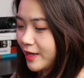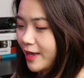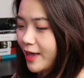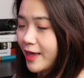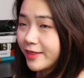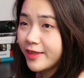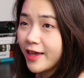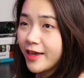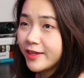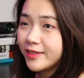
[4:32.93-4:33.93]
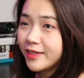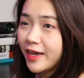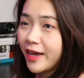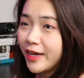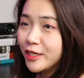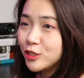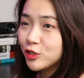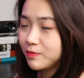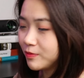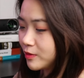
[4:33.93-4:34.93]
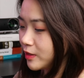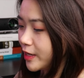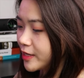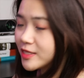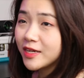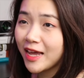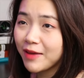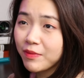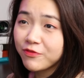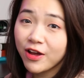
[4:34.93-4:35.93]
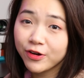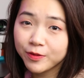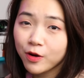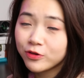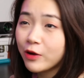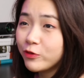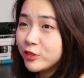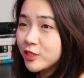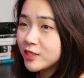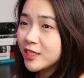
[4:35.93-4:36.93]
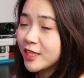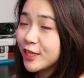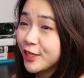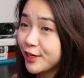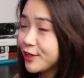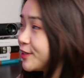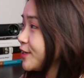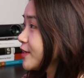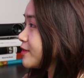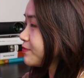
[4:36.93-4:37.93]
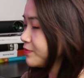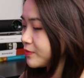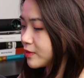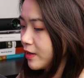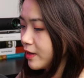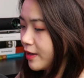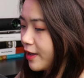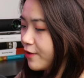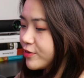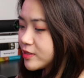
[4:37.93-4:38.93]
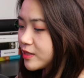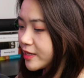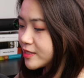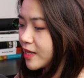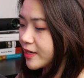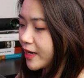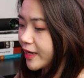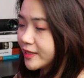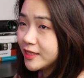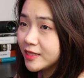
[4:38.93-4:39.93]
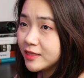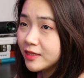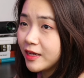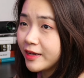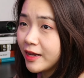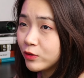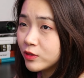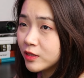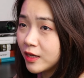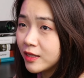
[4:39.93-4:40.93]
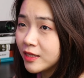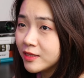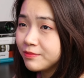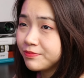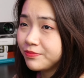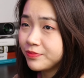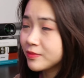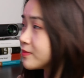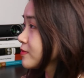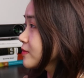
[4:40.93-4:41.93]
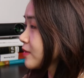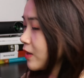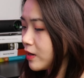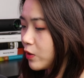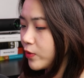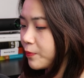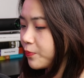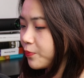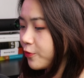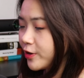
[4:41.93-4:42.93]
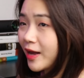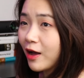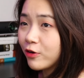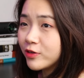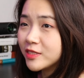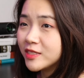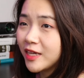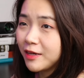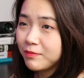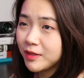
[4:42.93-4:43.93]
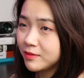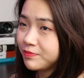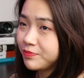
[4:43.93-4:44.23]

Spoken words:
and then age is the name of variable that we just declared earlier. If it's less than 19, and then colon, and we print out a statement